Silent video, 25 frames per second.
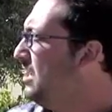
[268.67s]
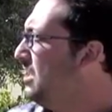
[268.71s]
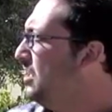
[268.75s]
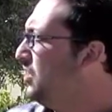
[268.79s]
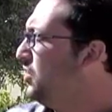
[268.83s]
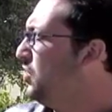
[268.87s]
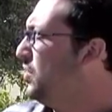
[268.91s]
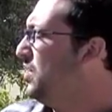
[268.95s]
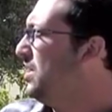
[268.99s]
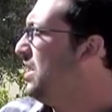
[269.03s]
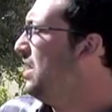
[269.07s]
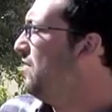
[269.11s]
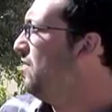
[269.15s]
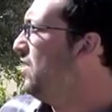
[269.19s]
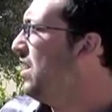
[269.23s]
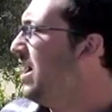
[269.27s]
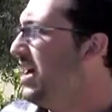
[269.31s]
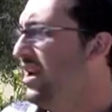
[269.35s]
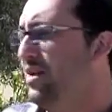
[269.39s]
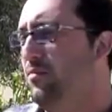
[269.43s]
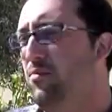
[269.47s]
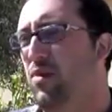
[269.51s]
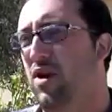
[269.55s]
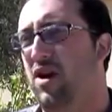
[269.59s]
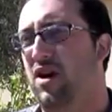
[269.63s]
so they never
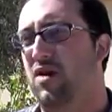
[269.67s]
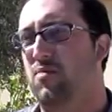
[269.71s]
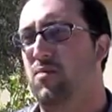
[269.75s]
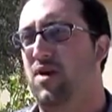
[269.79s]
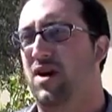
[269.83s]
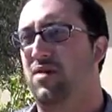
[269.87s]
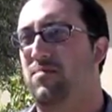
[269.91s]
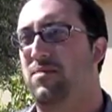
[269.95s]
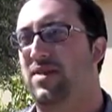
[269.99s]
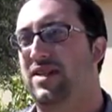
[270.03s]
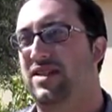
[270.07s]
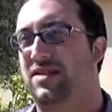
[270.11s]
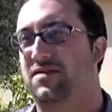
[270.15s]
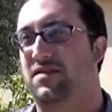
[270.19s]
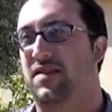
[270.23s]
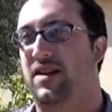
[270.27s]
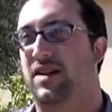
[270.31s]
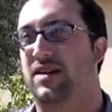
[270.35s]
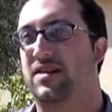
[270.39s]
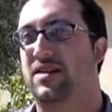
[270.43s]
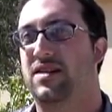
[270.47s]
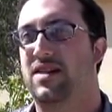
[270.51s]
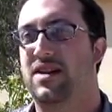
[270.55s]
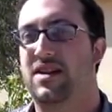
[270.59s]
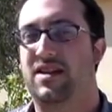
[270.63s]
had a bar about
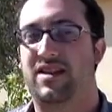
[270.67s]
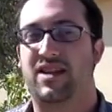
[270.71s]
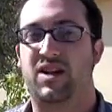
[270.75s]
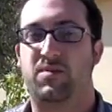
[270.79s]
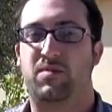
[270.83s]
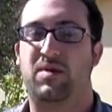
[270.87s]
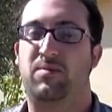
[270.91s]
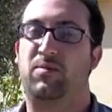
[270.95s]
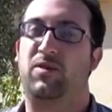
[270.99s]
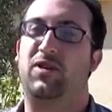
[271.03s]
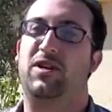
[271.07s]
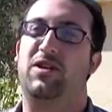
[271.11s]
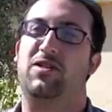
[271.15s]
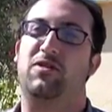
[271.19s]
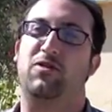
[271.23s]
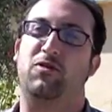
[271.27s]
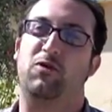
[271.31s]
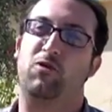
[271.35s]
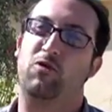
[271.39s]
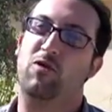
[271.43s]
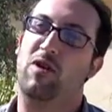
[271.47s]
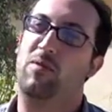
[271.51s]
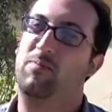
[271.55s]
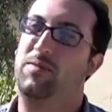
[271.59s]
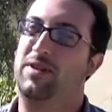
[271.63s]
mitzvah. There are people here who
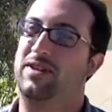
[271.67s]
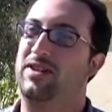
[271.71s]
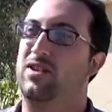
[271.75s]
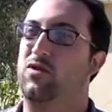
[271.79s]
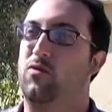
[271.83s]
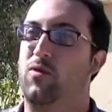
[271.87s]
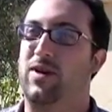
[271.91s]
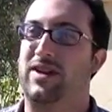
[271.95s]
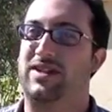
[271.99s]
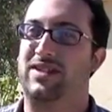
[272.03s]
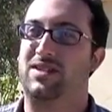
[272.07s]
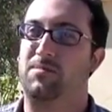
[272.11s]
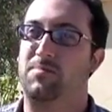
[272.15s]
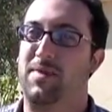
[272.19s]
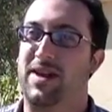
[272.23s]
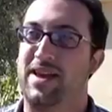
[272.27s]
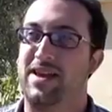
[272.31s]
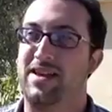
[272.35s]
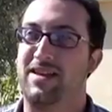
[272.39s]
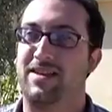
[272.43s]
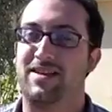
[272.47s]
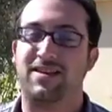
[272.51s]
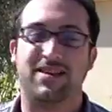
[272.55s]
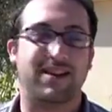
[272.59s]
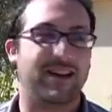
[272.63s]
grew up in the West
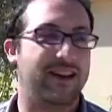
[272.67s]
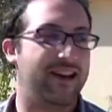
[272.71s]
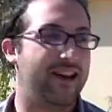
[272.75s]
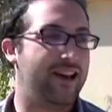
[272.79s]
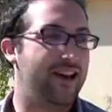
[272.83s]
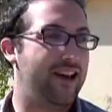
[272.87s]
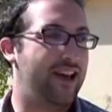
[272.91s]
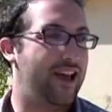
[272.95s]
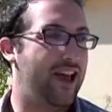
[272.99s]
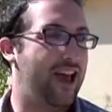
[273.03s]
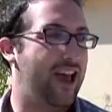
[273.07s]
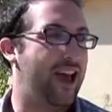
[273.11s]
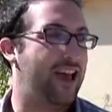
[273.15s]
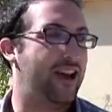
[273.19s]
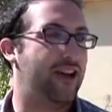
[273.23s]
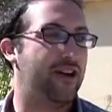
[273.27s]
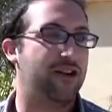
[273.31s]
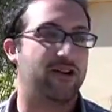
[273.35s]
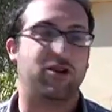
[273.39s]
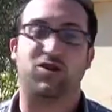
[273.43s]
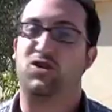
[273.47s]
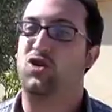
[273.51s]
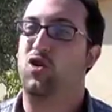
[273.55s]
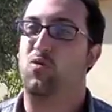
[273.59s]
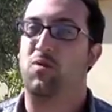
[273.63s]
Bank and
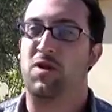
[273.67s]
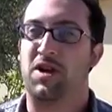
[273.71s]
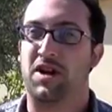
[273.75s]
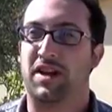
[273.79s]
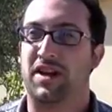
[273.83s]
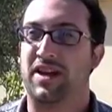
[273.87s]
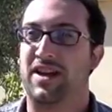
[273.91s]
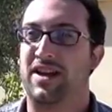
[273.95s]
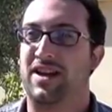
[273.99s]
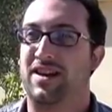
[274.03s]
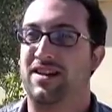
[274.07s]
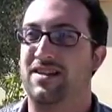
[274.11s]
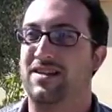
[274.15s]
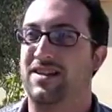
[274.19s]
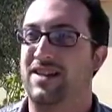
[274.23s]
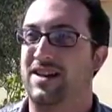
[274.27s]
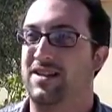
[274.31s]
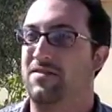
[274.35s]
are Shomer Negiah.